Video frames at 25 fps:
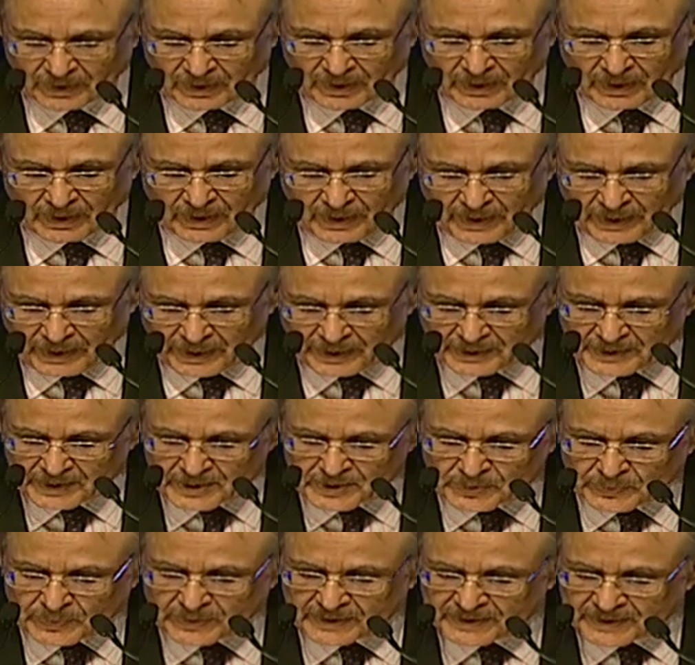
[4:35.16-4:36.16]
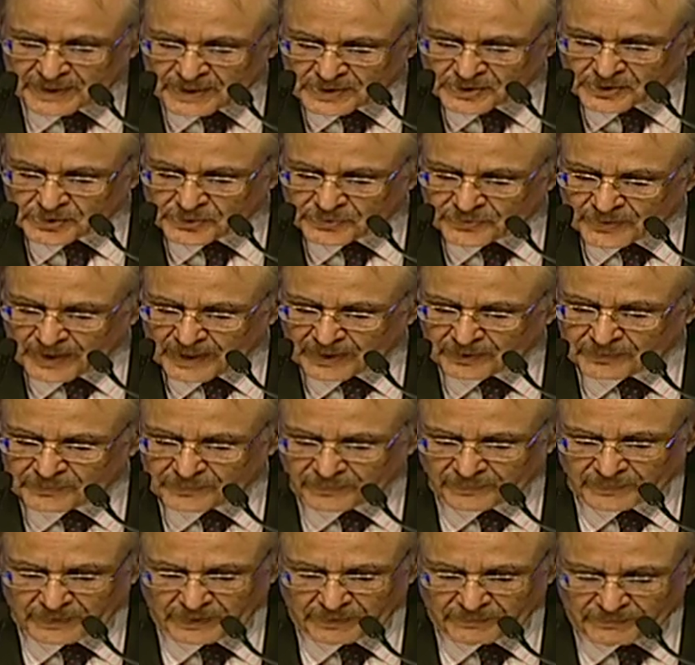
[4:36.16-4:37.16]
It is with this strength of
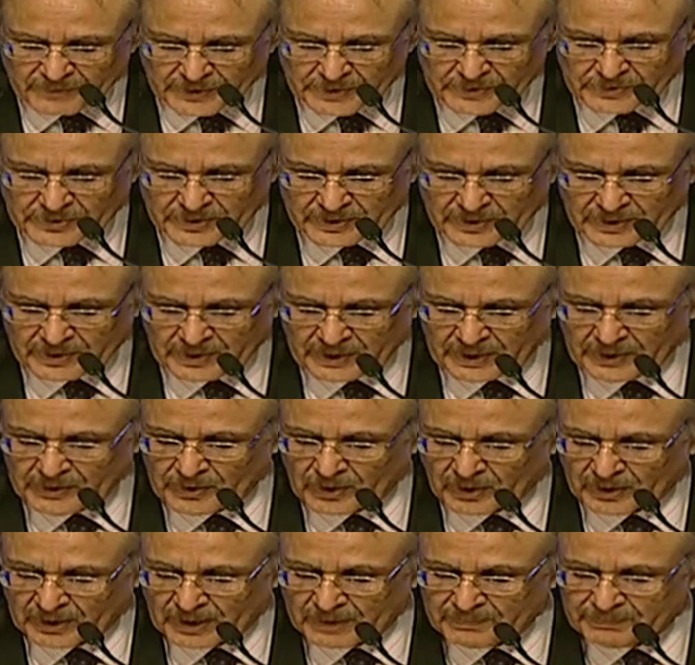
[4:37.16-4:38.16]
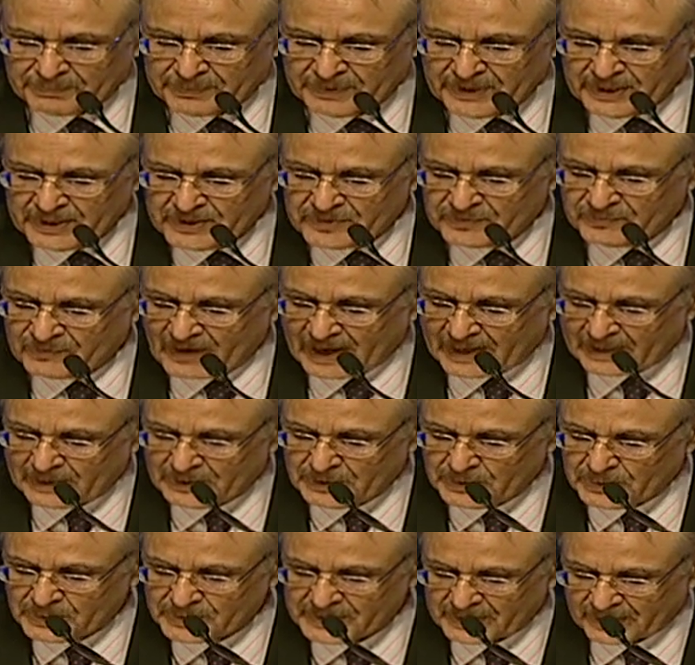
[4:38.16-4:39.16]
conviction in your company's
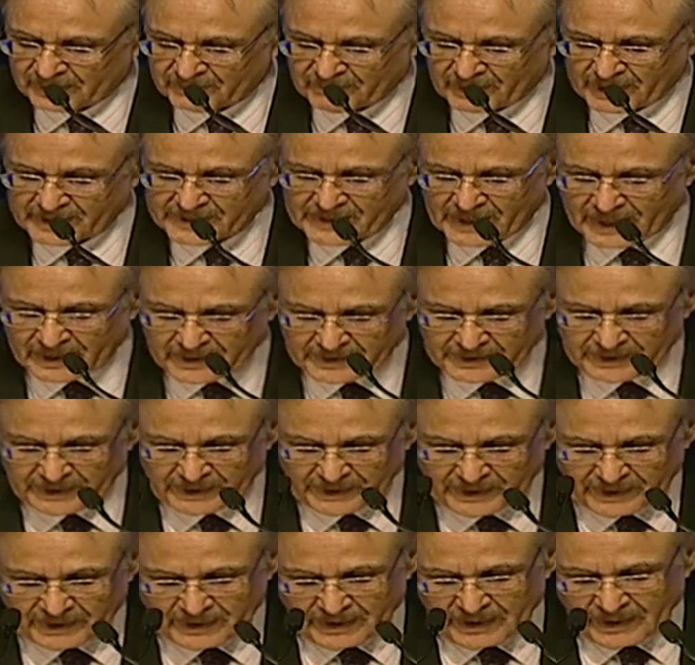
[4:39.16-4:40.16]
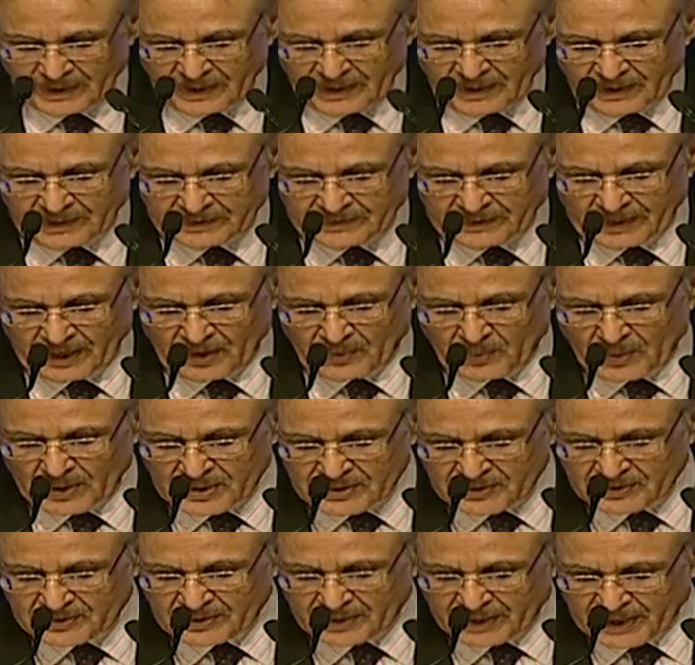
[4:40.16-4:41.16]
values and vitality that I once
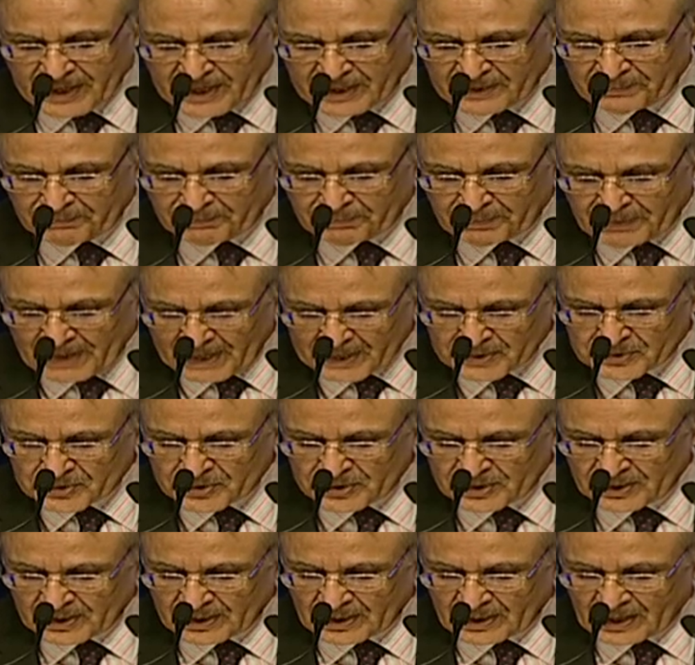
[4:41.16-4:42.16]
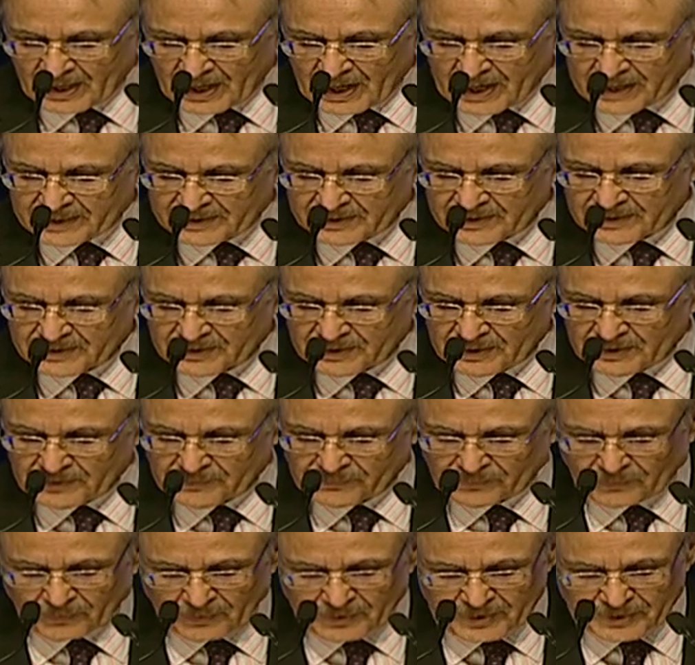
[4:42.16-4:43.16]
again pledge ITC's
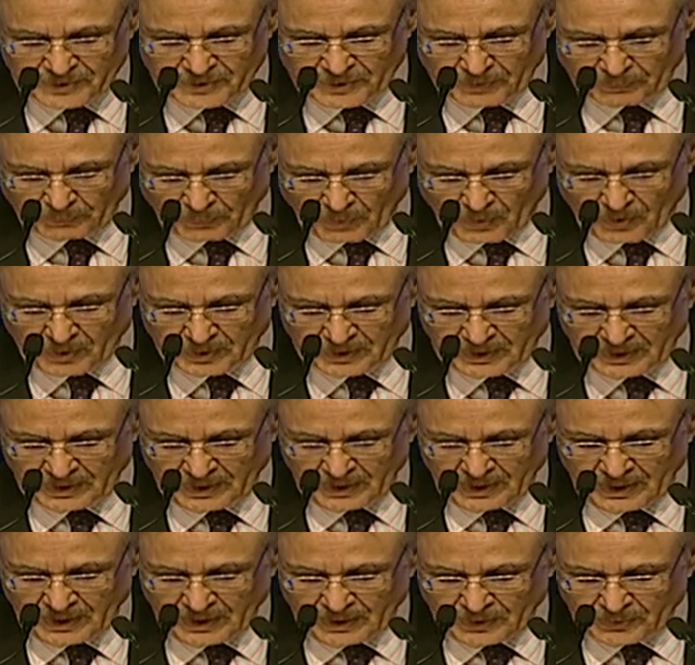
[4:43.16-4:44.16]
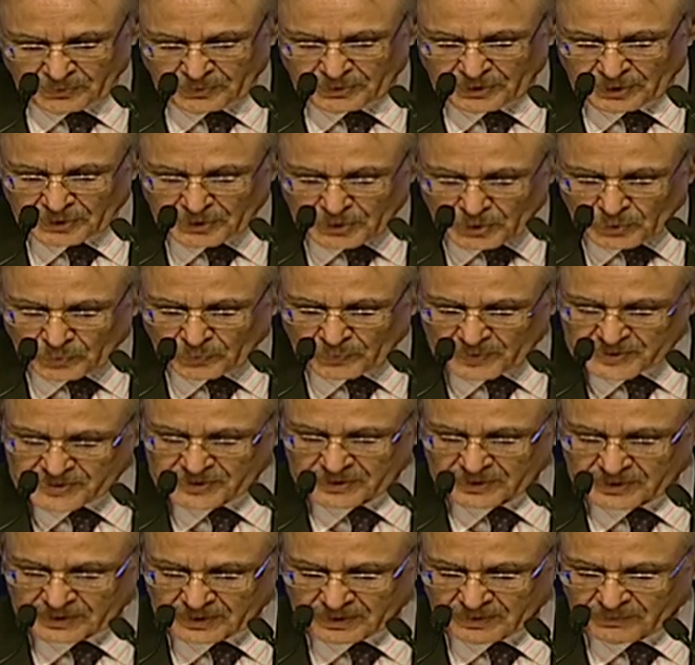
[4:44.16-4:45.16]
fullest support to the new
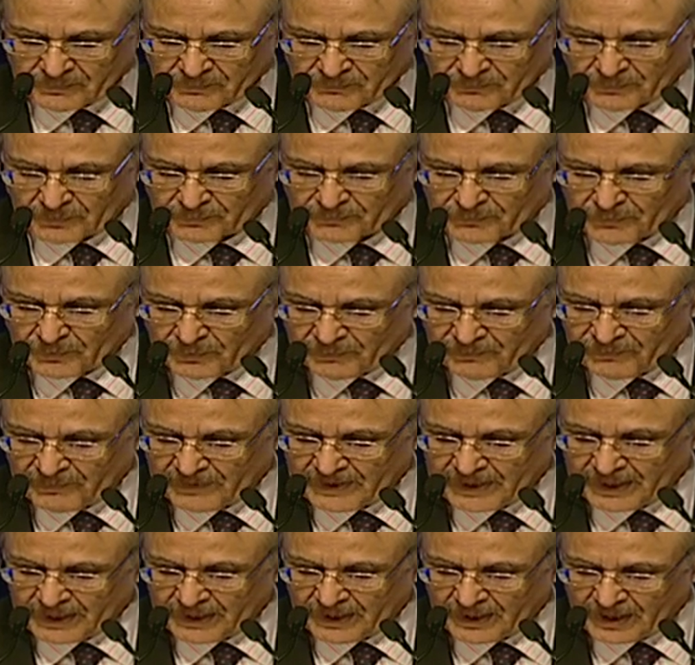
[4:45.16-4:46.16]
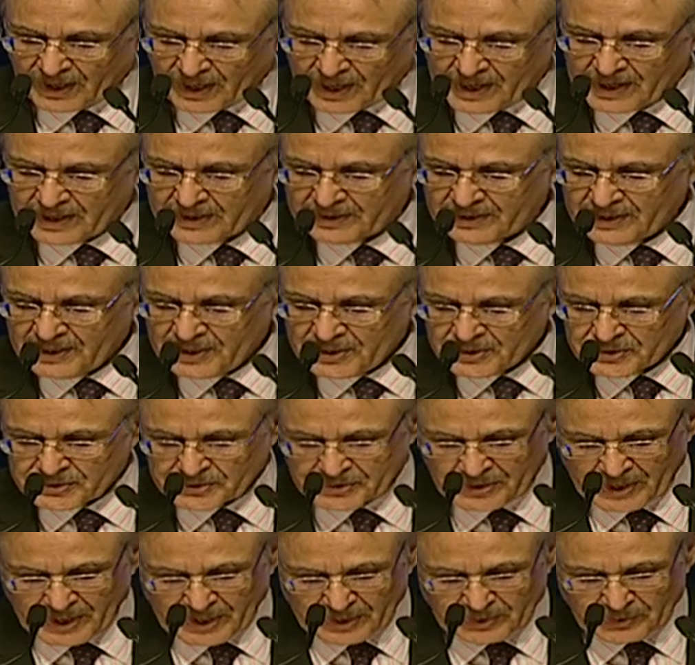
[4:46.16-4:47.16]
vision for fulfilling our
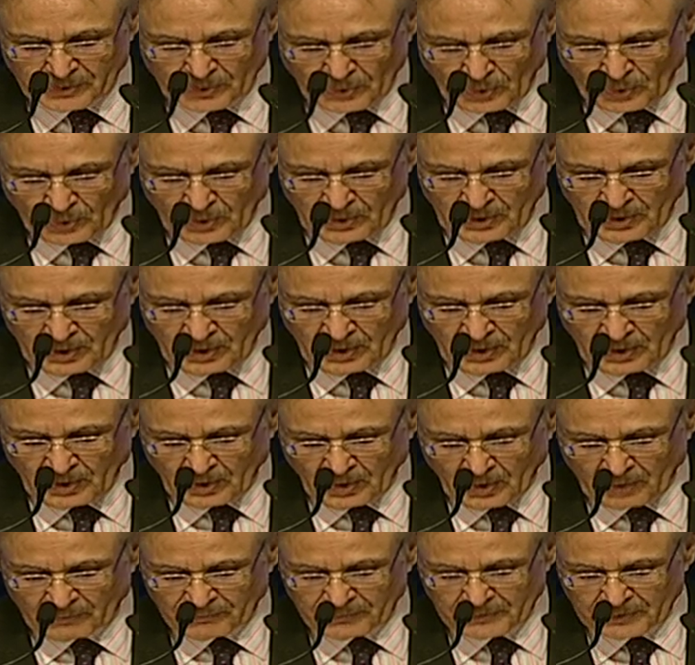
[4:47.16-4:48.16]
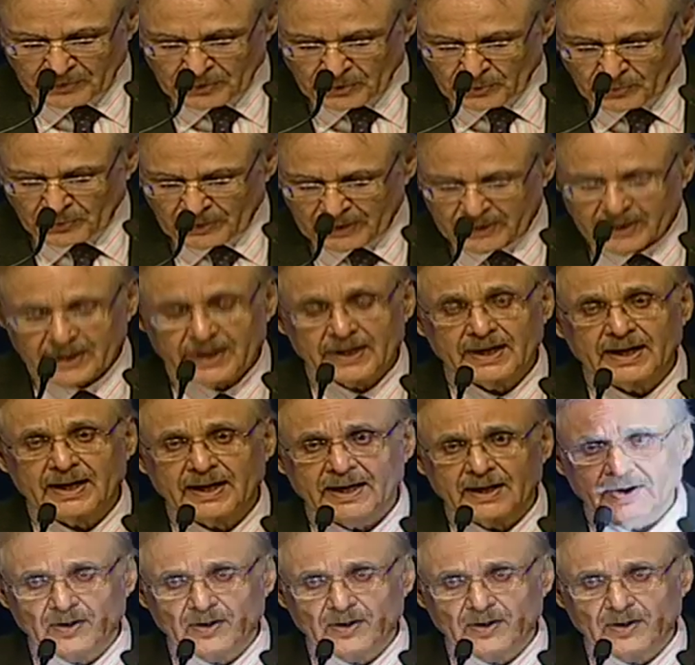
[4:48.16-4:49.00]
shared goal of a new India of